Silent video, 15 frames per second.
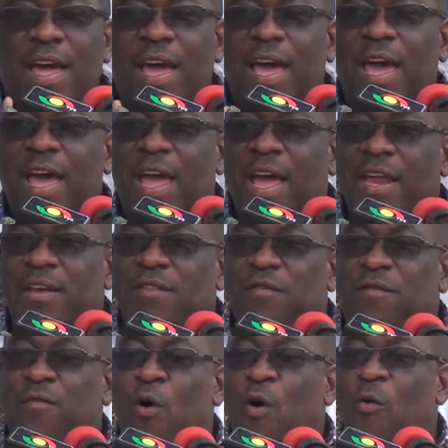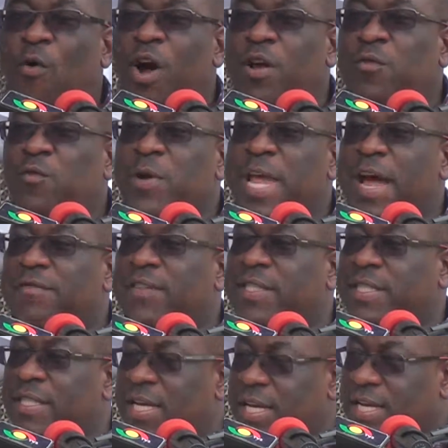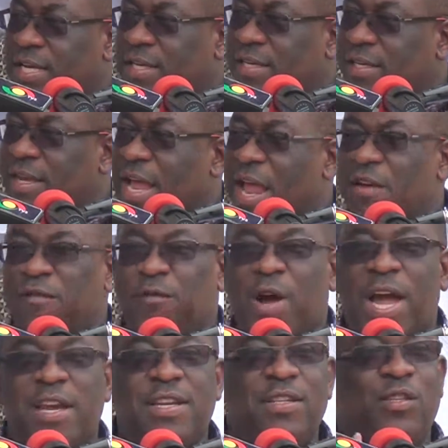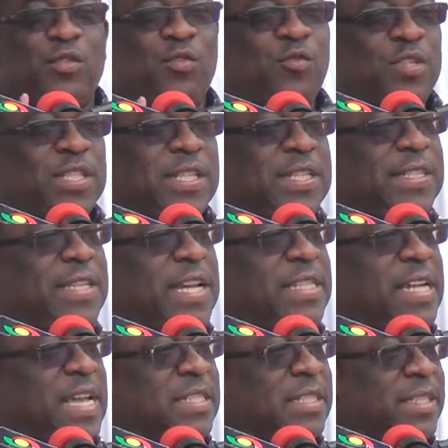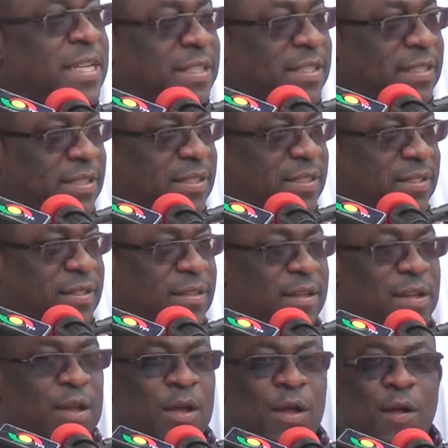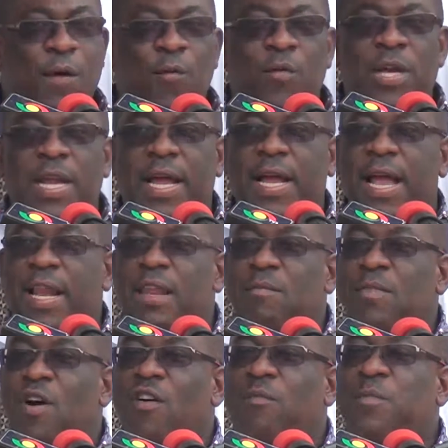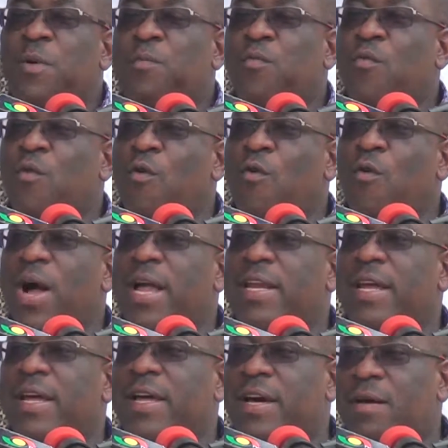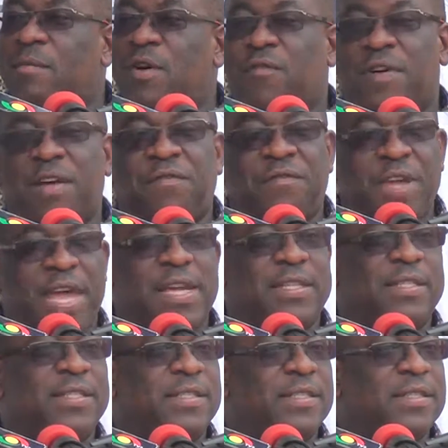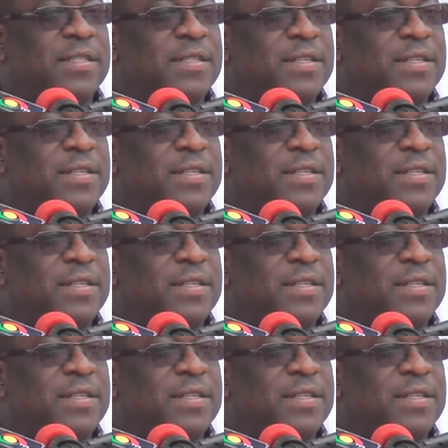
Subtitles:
And for what we have seen, and for an institution such as this, with the caliber of people who are the helm of affairs,